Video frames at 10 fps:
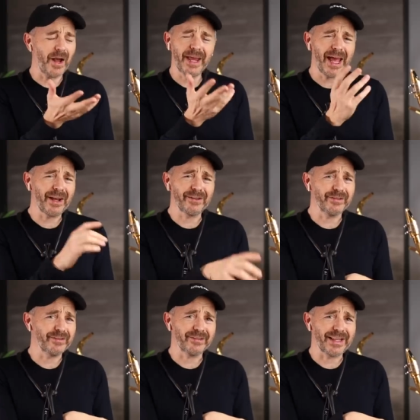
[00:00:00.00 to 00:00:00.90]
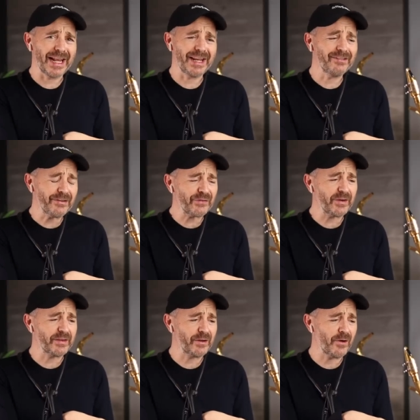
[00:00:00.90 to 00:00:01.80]
again, it's slightly
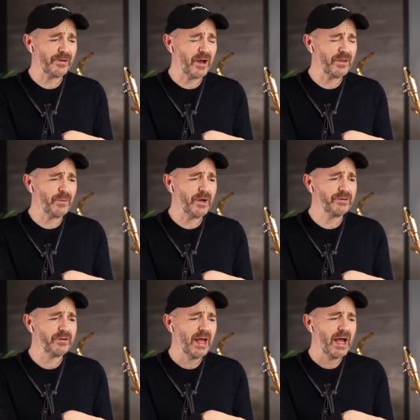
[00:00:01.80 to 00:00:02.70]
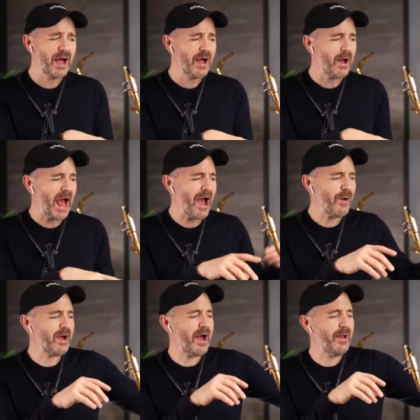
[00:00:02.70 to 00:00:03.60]
different than all the other ones.
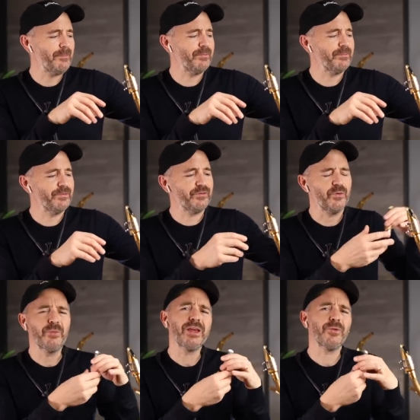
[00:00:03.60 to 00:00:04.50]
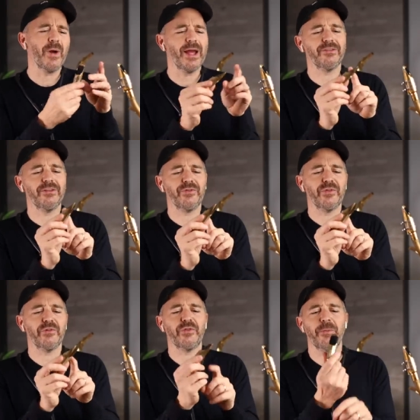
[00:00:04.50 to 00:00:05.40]
How, uh, for me, the way it's
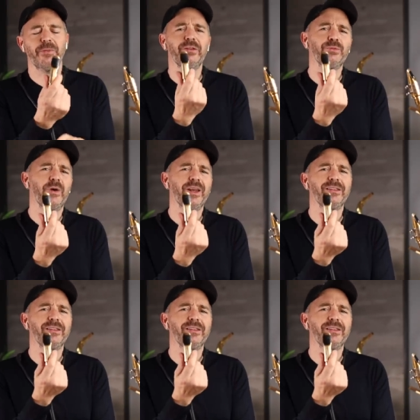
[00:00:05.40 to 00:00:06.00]
different from this one,